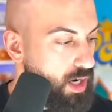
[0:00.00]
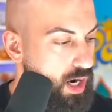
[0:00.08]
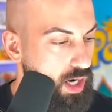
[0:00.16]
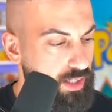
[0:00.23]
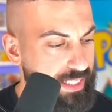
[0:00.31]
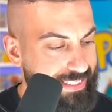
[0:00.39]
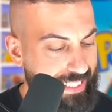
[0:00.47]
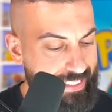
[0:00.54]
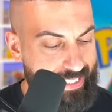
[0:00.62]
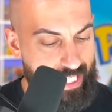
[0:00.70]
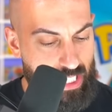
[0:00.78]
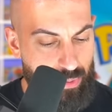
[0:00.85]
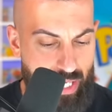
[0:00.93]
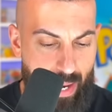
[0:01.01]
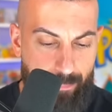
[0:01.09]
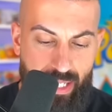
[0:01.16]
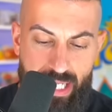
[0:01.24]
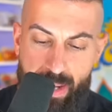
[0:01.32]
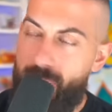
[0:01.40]
All right, let's continue. We got
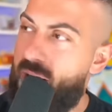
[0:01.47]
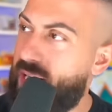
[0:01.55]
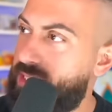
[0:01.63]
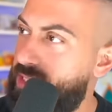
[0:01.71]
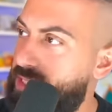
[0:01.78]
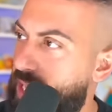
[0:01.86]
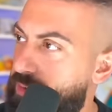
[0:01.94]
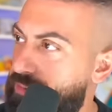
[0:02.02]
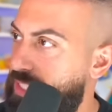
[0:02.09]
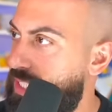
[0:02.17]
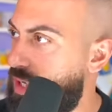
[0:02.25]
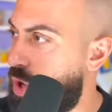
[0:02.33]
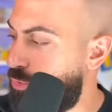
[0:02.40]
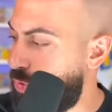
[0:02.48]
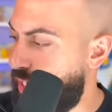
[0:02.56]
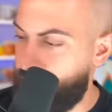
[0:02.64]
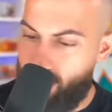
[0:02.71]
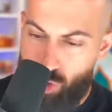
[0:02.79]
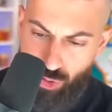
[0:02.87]
plenty of boxes left here. Hopefully, you
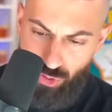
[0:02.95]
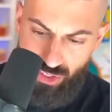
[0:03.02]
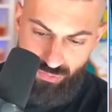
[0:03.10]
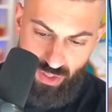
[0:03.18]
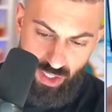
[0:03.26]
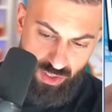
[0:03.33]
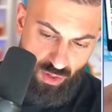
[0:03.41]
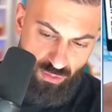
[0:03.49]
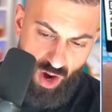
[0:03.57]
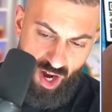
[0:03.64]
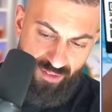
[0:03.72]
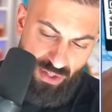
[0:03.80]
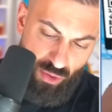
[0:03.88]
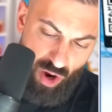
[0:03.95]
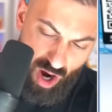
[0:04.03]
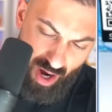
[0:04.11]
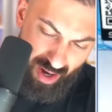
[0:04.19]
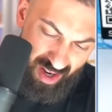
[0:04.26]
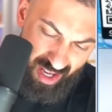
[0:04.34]
guys are enjoying this video so far. If you
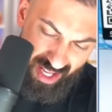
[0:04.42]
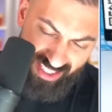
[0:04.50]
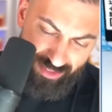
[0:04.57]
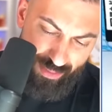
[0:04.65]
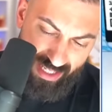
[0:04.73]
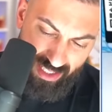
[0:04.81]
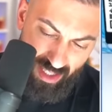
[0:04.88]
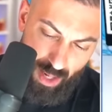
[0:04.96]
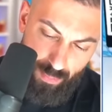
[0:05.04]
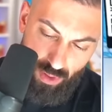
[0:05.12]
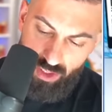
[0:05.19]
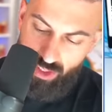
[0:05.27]
are, smash the like button